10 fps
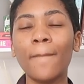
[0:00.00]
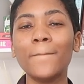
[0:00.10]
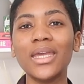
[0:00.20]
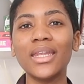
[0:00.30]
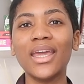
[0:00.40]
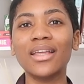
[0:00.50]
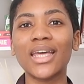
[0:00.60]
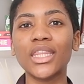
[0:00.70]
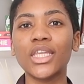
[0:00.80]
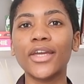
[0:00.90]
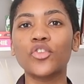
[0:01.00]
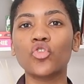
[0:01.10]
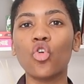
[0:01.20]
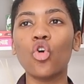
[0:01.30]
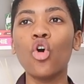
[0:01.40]
meaning that they
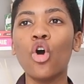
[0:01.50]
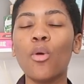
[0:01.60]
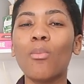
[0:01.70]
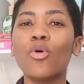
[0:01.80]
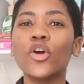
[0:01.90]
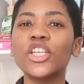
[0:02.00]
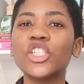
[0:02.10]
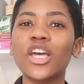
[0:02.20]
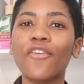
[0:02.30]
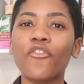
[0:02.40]
draw moisture